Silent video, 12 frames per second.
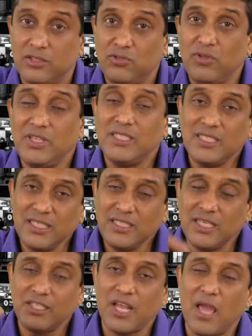So this is
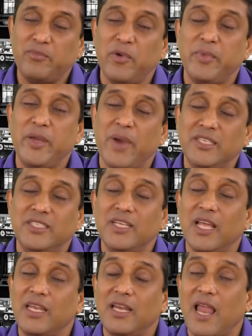the type of
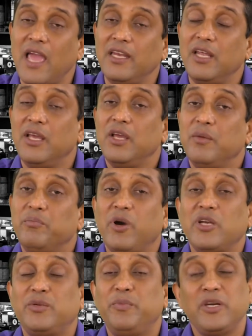imaginary line,
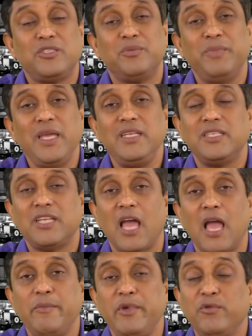but but many a
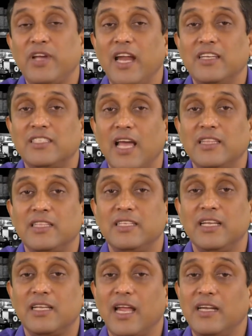time you can say
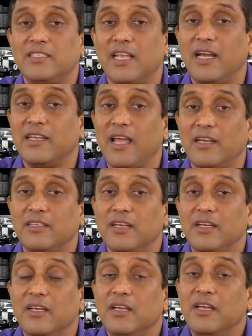you can say that
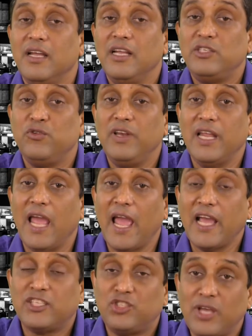it will
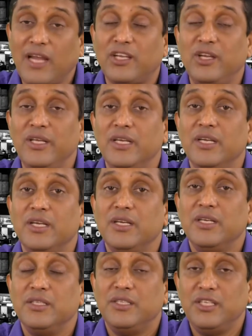exactly
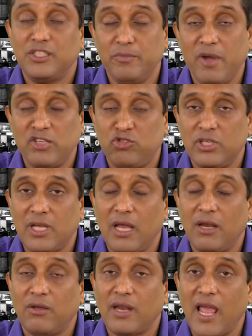the
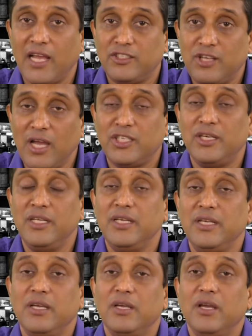symmetrical or
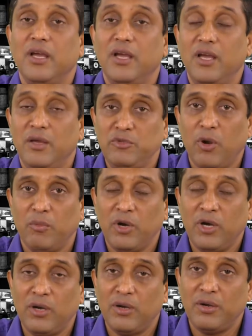exactly uh, you know
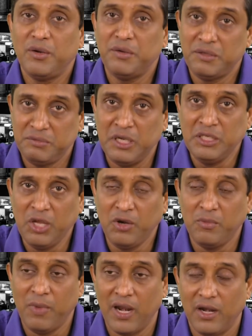uh, uh,
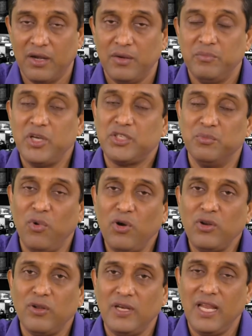normal, but
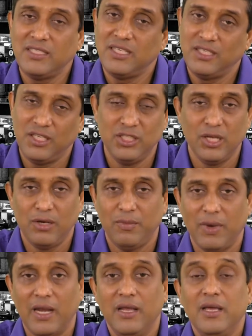more or less it is
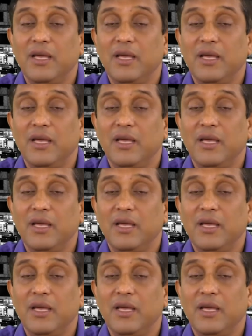normal.